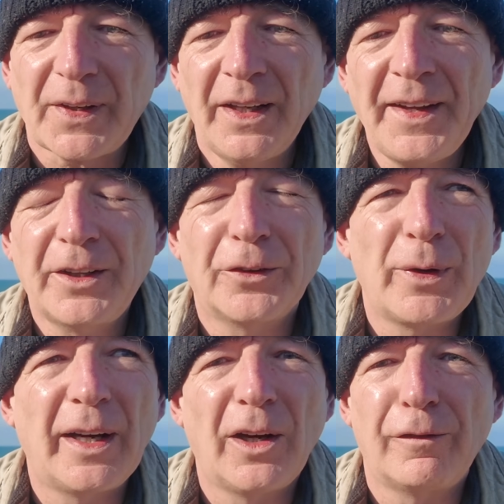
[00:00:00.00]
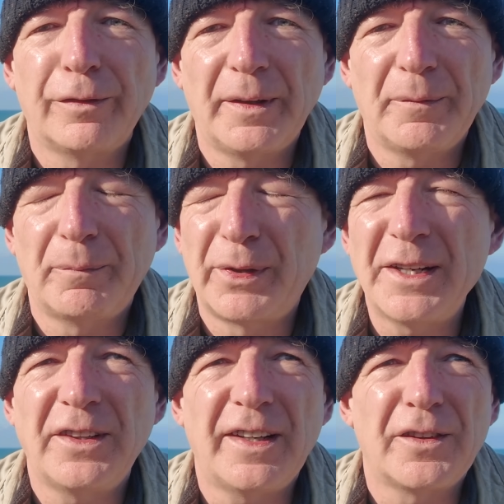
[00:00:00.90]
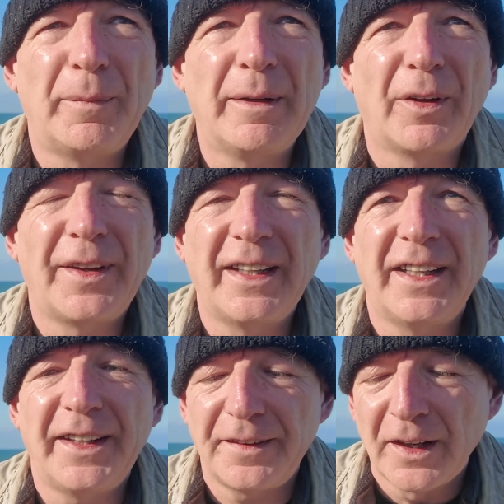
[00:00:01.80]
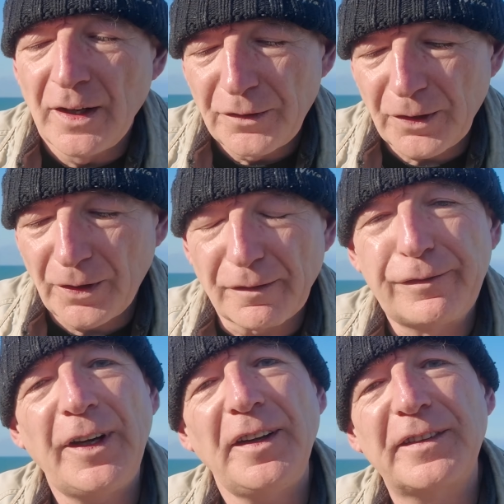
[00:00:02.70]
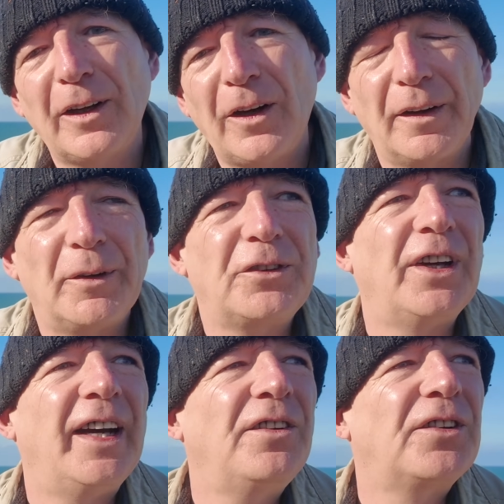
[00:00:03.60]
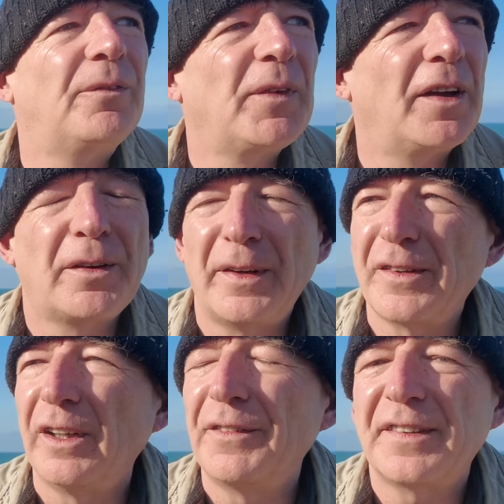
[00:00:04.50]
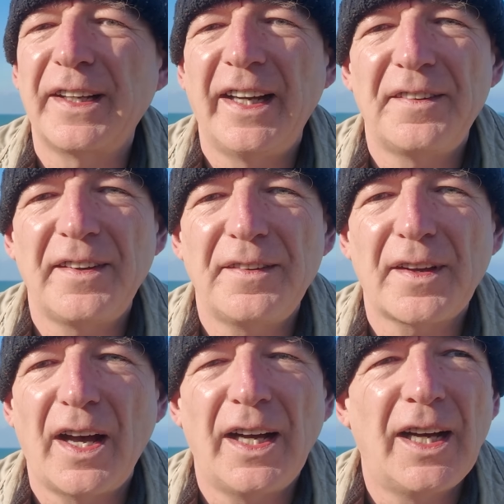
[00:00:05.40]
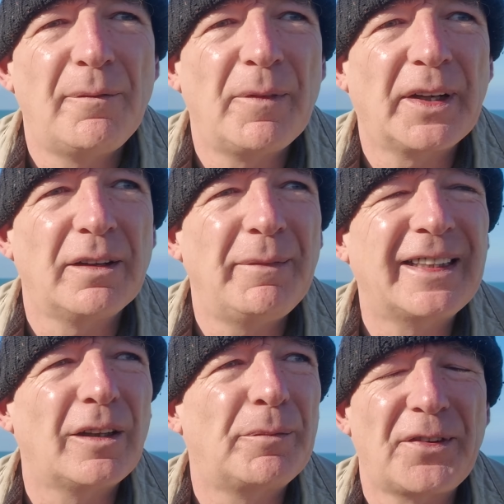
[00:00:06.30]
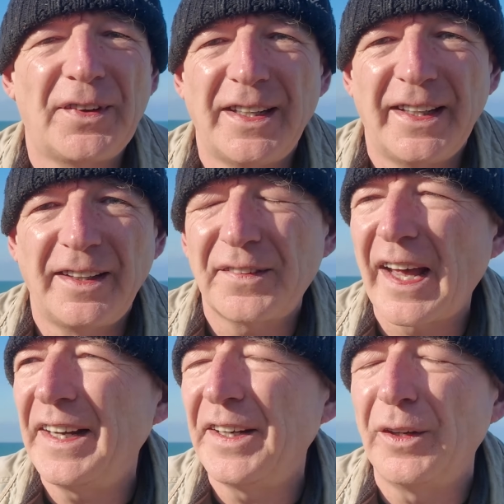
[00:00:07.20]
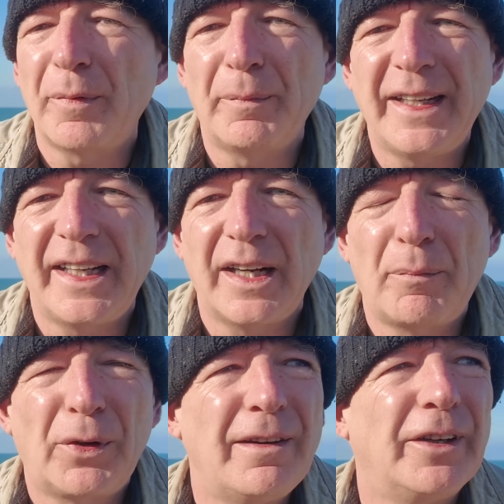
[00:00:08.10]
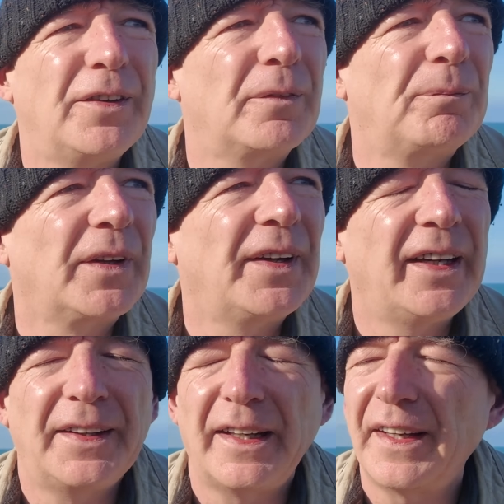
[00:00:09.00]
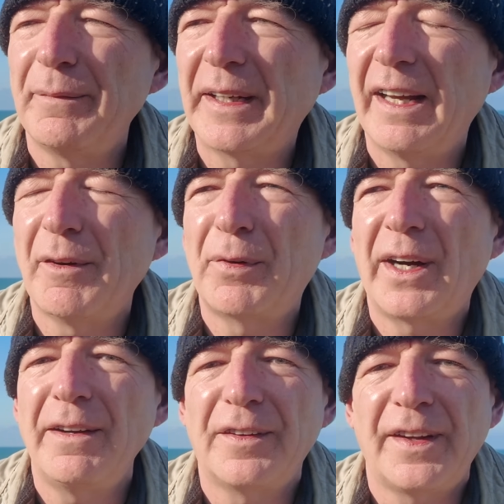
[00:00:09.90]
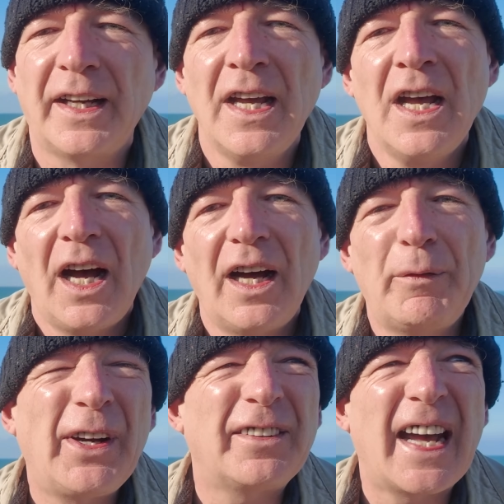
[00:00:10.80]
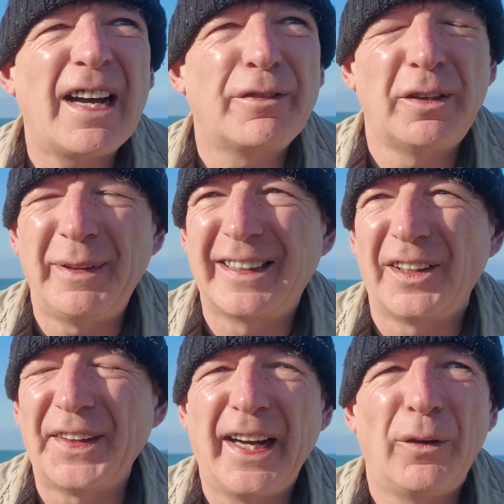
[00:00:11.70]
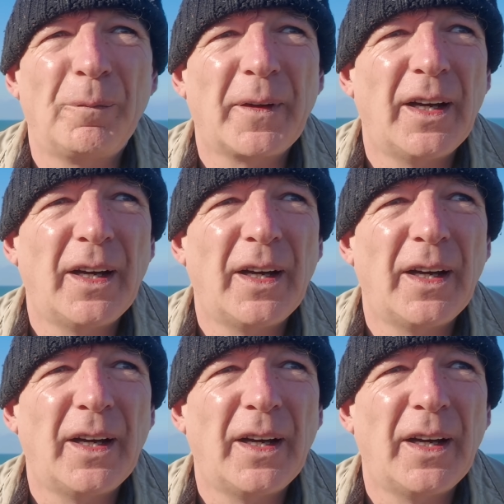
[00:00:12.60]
And that caused quite a lot of prejudice, or people think it did. So the first law that was changed as a result of this case is committal proceedings ended up being private. They became a private thing. We don't actually have committal now.